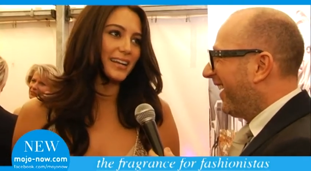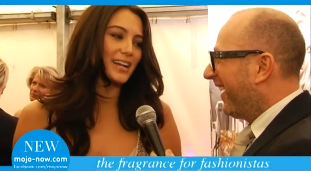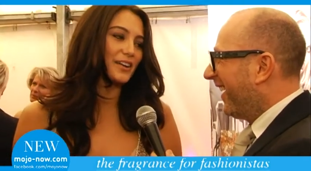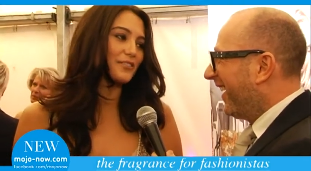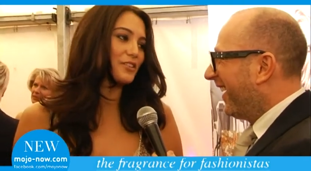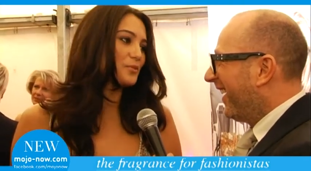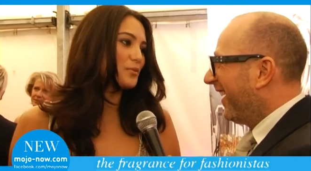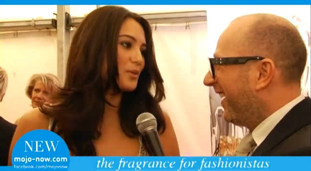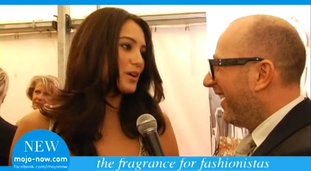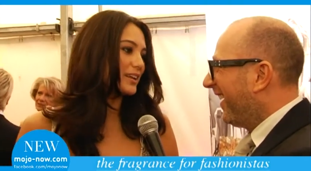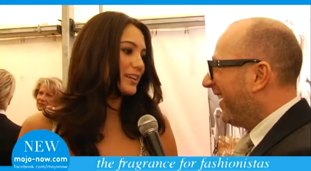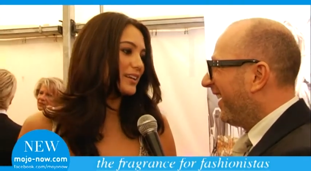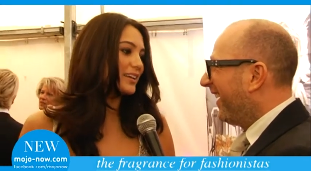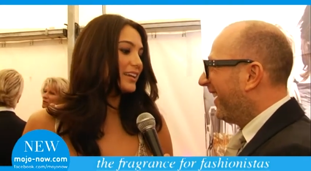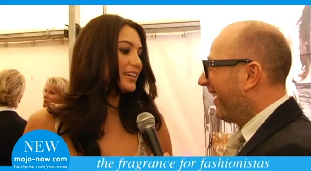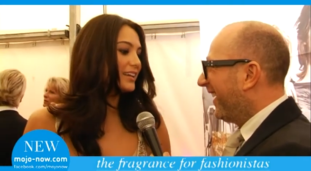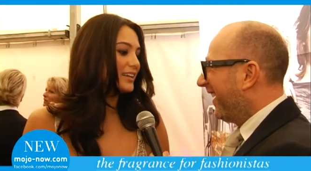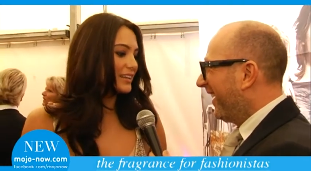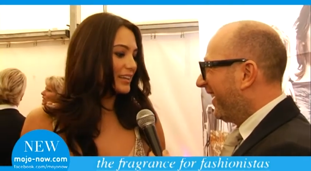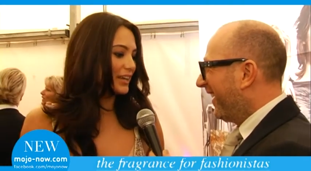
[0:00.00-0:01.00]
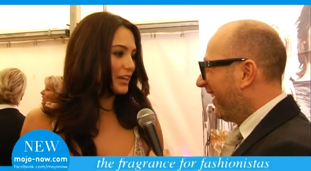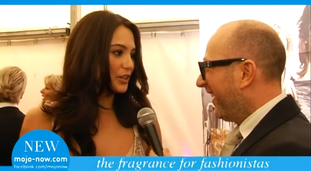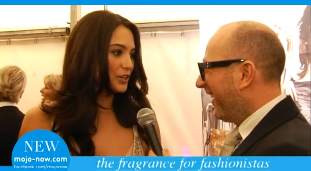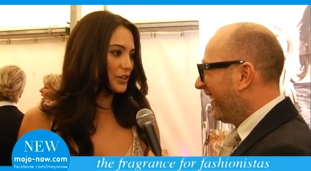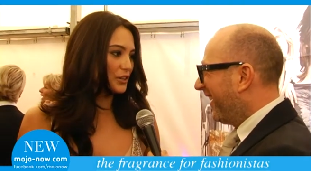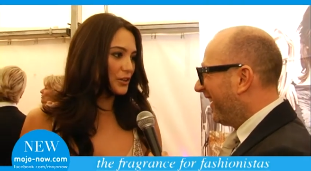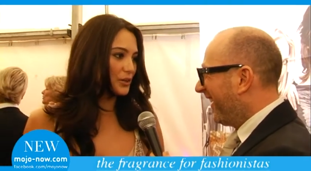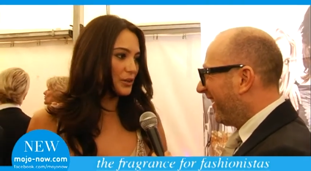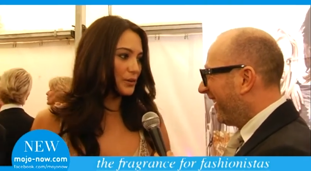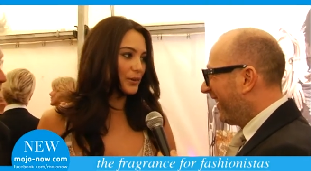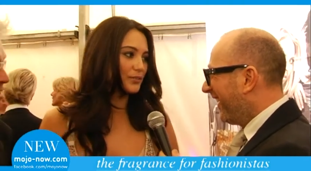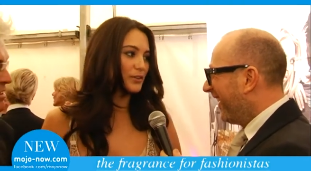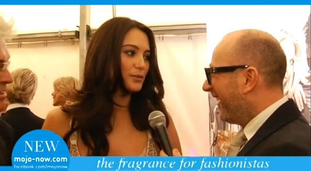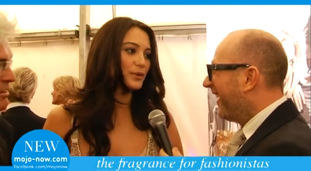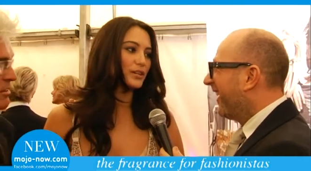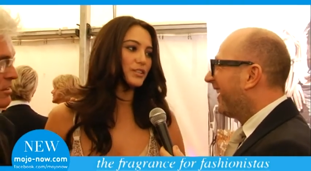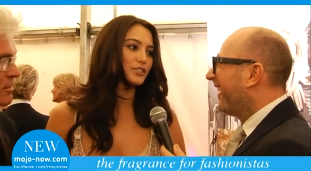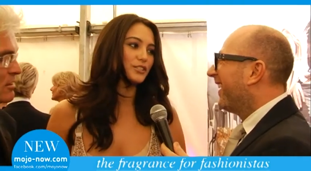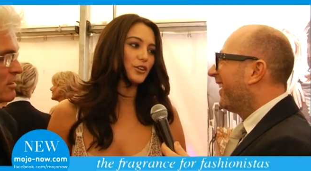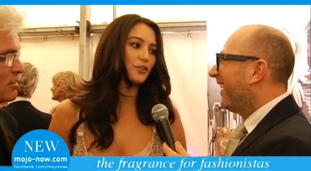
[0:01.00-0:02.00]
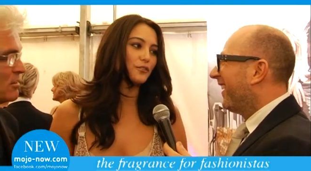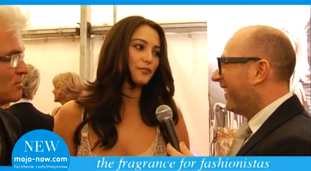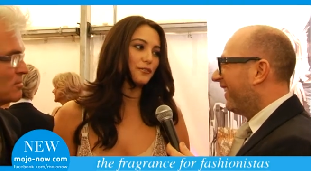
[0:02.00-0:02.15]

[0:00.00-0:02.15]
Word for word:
Speaker 1: and everyone is so